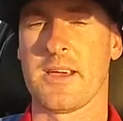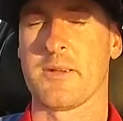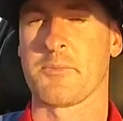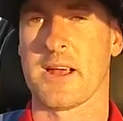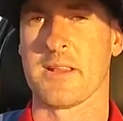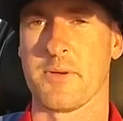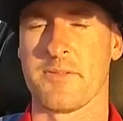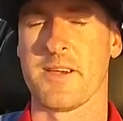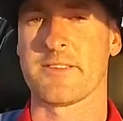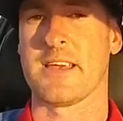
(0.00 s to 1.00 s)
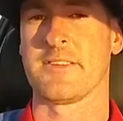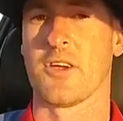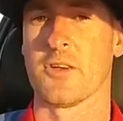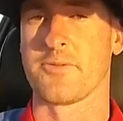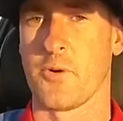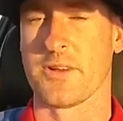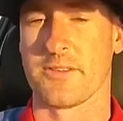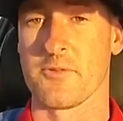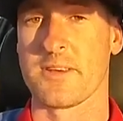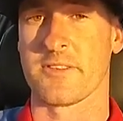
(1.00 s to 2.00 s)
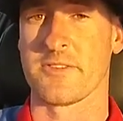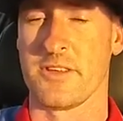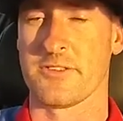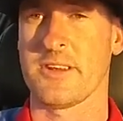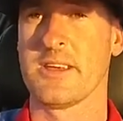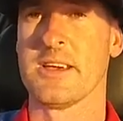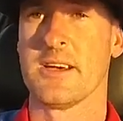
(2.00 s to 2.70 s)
and proudly Bidvest as he goes forward into the rest of the season.